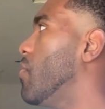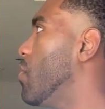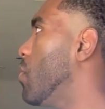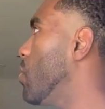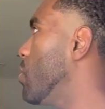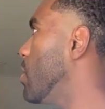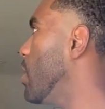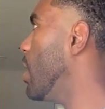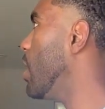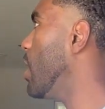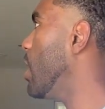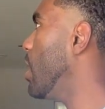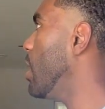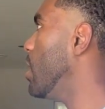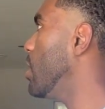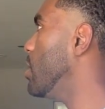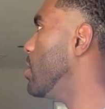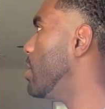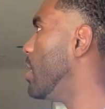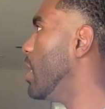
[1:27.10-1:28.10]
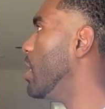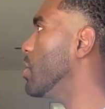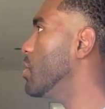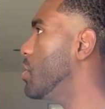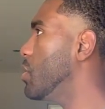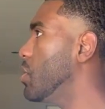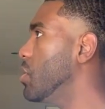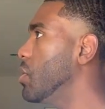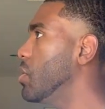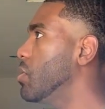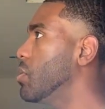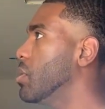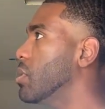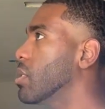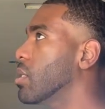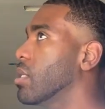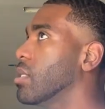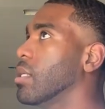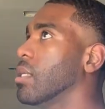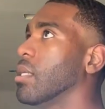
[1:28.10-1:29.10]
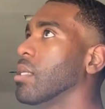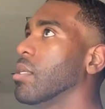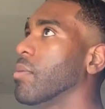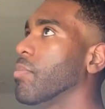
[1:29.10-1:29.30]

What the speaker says: full day or two, just because they need to